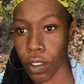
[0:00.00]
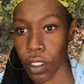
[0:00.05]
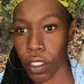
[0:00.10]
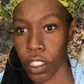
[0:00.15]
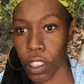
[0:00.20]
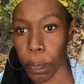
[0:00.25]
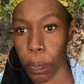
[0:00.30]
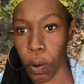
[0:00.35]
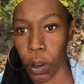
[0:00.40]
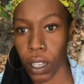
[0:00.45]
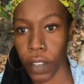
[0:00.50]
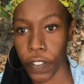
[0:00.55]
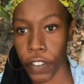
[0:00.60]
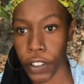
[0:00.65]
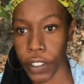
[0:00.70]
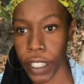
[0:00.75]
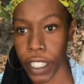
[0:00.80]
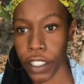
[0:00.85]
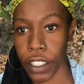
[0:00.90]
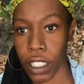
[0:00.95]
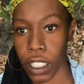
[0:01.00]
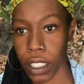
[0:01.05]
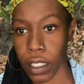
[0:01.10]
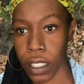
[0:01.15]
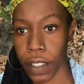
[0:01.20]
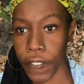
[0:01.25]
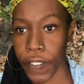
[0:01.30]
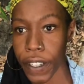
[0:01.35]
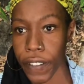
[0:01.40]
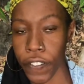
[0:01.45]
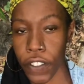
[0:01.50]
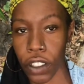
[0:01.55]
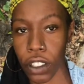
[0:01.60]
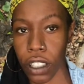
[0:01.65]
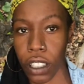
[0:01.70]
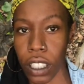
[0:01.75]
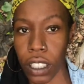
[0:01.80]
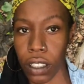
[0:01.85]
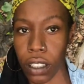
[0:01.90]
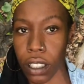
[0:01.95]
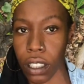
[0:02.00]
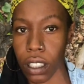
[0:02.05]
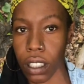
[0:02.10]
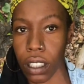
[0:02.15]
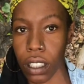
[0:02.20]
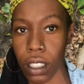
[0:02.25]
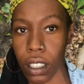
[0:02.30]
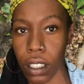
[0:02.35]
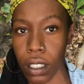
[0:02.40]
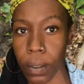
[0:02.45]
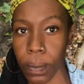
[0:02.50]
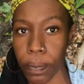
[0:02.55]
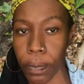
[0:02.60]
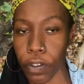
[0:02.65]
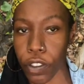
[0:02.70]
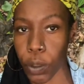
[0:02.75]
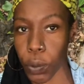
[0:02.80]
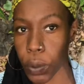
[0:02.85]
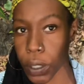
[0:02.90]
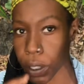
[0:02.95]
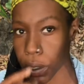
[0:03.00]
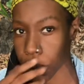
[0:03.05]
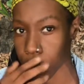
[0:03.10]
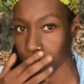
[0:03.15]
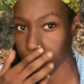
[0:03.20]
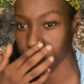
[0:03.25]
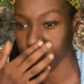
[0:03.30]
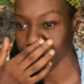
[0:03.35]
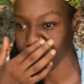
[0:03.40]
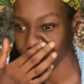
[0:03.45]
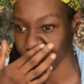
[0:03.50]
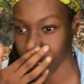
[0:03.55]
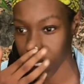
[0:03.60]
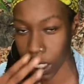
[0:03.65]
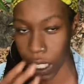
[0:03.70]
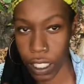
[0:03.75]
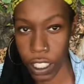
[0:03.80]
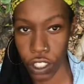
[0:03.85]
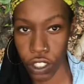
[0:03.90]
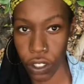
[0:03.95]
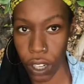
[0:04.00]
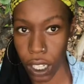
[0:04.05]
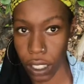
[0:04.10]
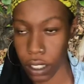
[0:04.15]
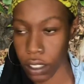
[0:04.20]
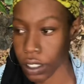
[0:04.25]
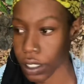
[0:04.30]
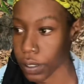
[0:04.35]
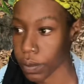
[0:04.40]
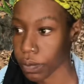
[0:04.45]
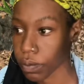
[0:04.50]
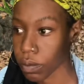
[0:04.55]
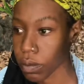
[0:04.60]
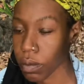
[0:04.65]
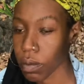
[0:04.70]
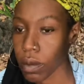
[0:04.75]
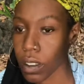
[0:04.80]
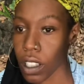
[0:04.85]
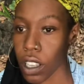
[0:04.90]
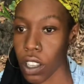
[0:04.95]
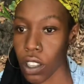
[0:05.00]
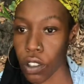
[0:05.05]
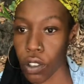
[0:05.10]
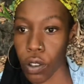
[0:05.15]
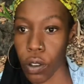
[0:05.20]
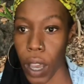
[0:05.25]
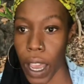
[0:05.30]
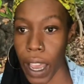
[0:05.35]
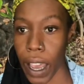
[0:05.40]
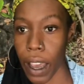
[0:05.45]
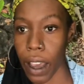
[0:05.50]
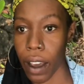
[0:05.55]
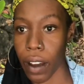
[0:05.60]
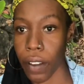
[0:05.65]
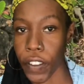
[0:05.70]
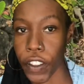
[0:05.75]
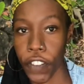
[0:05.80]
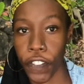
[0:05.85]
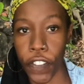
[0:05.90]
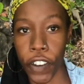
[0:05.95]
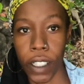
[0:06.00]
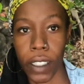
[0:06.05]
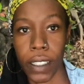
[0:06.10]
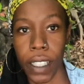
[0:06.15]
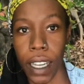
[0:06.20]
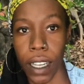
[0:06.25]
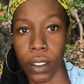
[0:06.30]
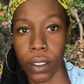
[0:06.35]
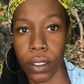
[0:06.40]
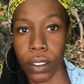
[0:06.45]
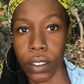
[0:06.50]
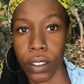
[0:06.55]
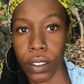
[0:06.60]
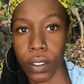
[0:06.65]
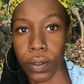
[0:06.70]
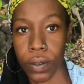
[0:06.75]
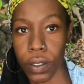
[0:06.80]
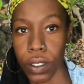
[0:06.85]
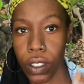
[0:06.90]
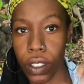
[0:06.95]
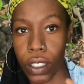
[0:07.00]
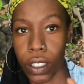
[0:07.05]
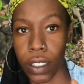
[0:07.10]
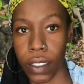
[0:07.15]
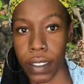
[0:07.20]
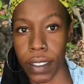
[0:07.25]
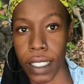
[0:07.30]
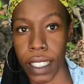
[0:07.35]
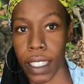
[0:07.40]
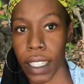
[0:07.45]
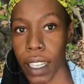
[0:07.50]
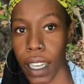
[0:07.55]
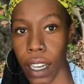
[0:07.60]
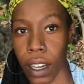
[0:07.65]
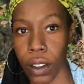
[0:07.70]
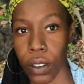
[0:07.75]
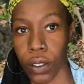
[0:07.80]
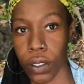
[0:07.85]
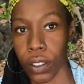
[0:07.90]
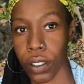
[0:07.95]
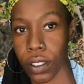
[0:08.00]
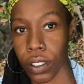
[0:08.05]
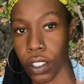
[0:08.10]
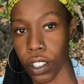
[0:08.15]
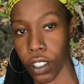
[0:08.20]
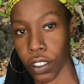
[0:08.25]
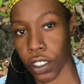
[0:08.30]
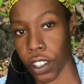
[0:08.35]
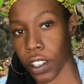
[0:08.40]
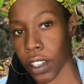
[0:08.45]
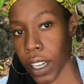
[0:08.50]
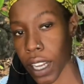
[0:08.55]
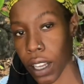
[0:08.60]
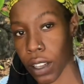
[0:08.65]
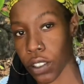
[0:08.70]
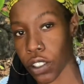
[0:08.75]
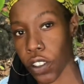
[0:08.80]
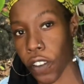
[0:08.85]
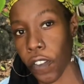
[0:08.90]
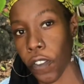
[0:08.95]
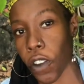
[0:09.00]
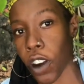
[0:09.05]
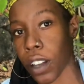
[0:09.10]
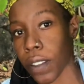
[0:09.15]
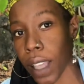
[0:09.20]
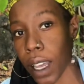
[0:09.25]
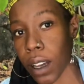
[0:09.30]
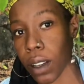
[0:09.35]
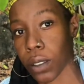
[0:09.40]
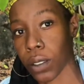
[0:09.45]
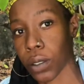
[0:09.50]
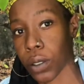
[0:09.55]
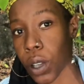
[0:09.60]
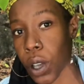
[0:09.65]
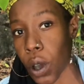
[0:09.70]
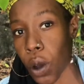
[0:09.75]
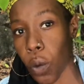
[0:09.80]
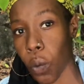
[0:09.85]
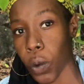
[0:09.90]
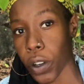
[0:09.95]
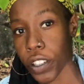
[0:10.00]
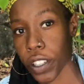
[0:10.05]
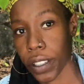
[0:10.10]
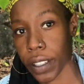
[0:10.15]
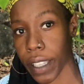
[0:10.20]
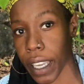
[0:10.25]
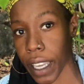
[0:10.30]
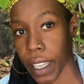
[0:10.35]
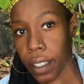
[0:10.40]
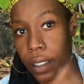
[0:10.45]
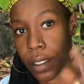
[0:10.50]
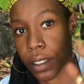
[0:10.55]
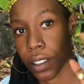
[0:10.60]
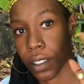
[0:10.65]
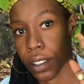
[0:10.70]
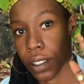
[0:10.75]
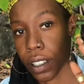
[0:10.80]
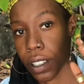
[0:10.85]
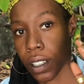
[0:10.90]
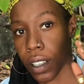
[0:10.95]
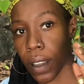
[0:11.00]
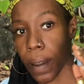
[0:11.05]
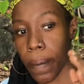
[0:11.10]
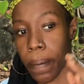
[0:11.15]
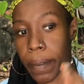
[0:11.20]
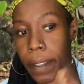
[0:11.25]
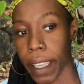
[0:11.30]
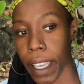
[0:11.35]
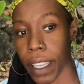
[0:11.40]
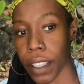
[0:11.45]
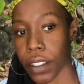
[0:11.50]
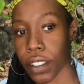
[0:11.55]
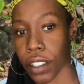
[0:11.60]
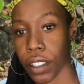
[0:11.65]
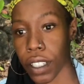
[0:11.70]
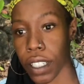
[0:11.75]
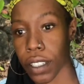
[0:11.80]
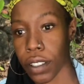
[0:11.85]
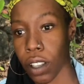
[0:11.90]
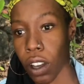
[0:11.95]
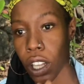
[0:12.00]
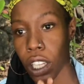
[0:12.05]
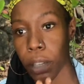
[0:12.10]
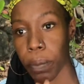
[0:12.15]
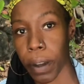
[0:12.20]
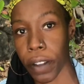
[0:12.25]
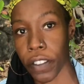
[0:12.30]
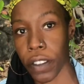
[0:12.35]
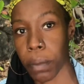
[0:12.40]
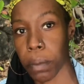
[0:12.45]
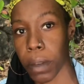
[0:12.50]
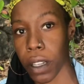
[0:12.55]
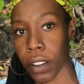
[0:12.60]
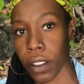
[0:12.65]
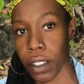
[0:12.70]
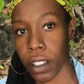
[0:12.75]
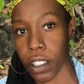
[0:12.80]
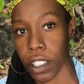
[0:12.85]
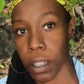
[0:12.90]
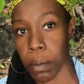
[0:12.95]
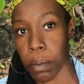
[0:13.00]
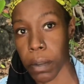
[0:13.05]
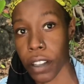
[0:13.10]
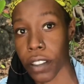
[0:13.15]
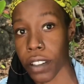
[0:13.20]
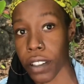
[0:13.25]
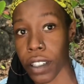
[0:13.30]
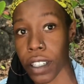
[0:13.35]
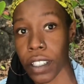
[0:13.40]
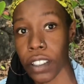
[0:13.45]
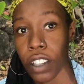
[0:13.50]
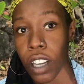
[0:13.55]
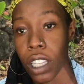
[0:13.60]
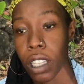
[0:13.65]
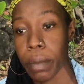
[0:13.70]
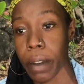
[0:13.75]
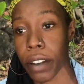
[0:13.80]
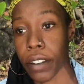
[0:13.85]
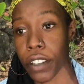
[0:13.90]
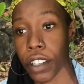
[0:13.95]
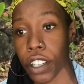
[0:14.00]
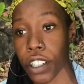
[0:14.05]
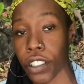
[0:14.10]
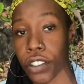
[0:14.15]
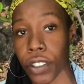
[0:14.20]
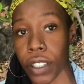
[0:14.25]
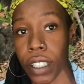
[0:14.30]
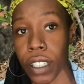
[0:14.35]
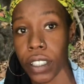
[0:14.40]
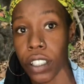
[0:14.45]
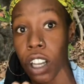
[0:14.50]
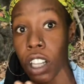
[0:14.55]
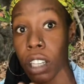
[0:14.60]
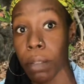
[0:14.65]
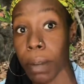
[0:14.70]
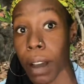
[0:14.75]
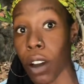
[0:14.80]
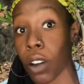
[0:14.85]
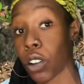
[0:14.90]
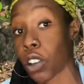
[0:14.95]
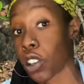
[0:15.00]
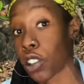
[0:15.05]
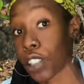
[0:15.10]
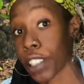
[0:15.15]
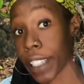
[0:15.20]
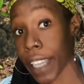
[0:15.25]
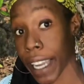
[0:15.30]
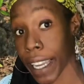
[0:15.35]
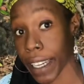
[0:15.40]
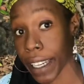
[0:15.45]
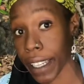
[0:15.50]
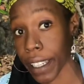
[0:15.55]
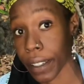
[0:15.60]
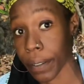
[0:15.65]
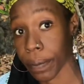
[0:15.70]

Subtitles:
the point of creation, because even if you look at the wheel in astrology, you have your first house, your second house, your third house, your fourth house, which is Cancer. Cancer is all about the mother. Your mother is all about nurturing. It's all about creating.